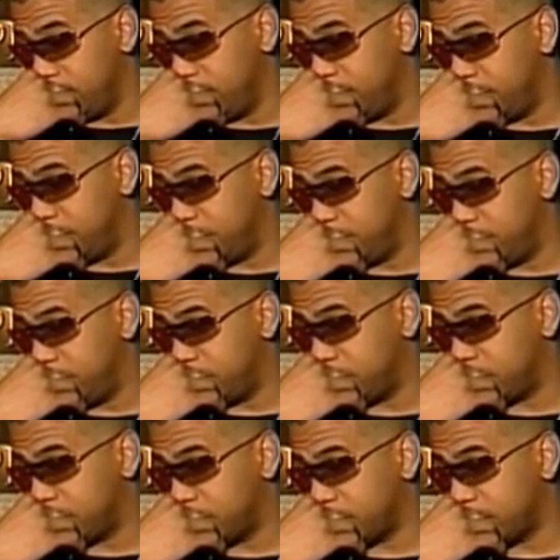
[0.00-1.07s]

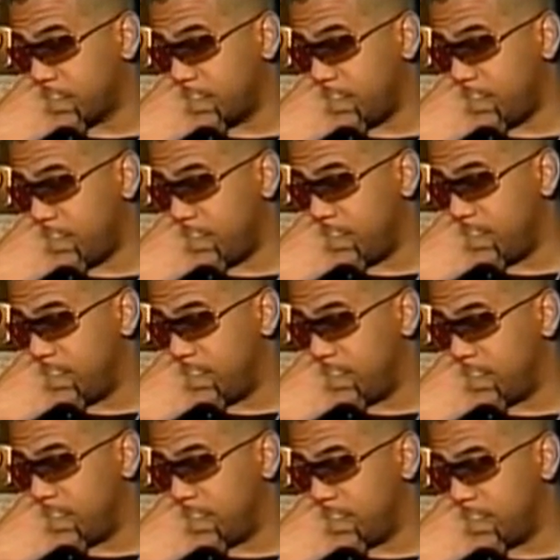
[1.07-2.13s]

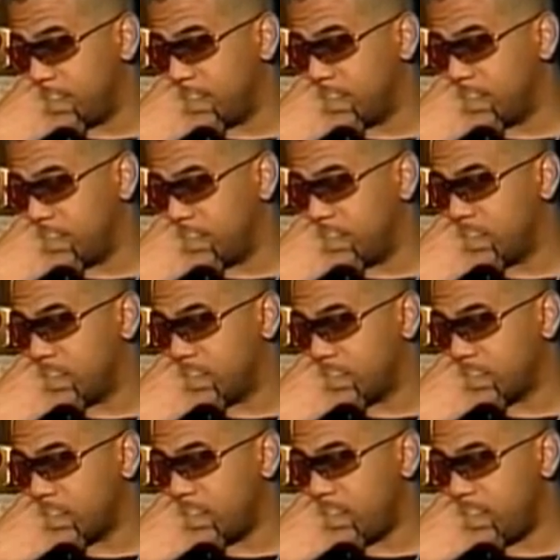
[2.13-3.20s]

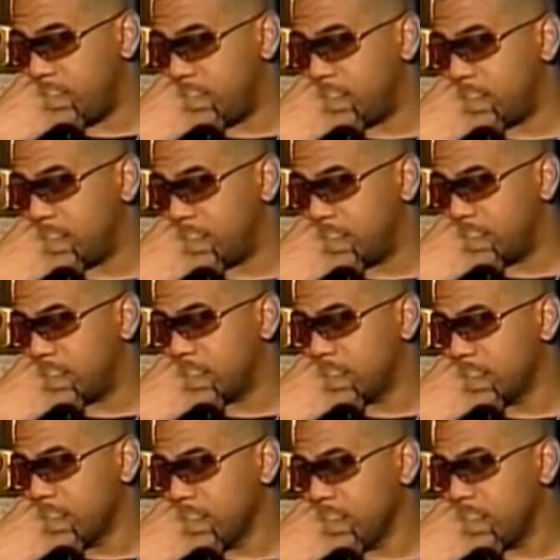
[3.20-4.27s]

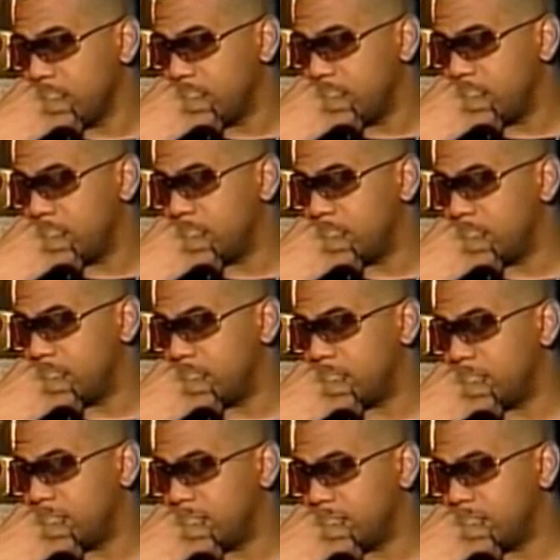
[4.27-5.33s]

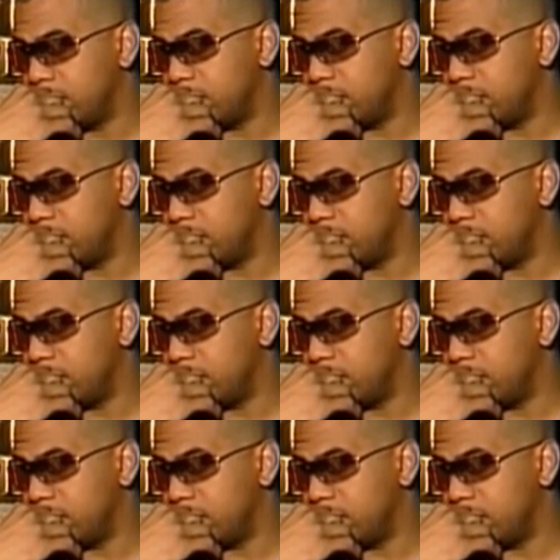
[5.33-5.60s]
No words are spoken by the person on screen.